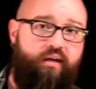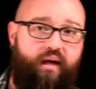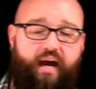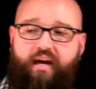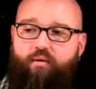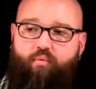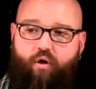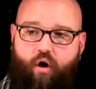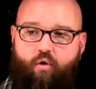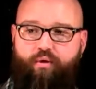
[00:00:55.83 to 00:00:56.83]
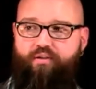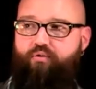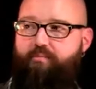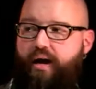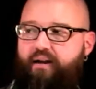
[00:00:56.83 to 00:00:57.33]
Okay, it will always
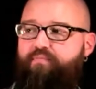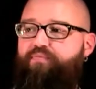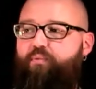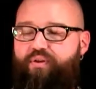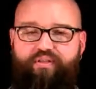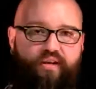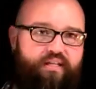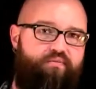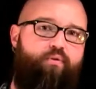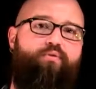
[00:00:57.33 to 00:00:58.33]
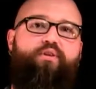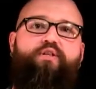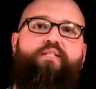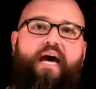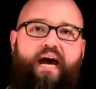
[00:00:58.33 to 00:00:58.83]
remain with these
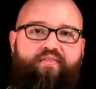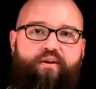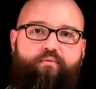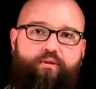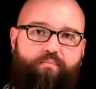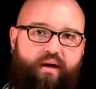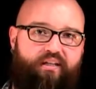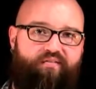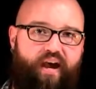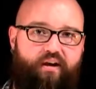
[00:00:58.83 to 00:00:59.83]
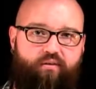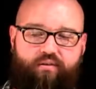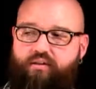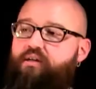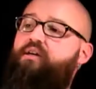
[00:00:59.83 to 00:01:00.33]
voltages at their respective
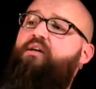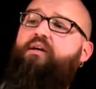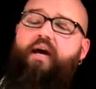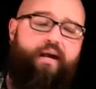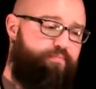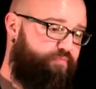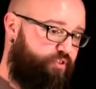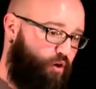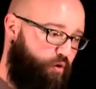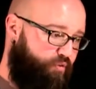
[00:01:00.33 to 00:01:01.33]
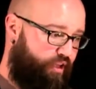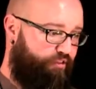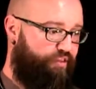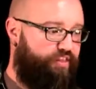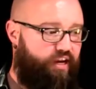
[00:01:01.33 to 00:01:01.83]
angles. Okay, so the other
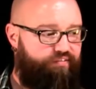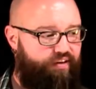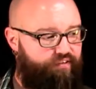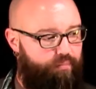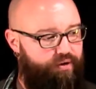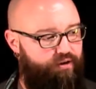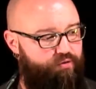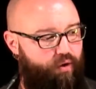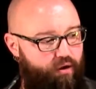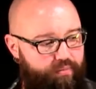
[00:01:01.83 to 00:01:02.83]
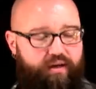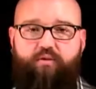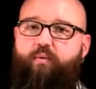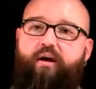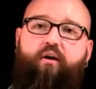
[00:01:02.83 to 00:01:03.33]
thing that I've left up here as well,
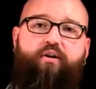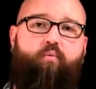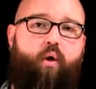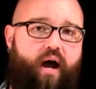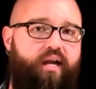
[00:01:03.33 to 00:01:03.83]
because we are in a Y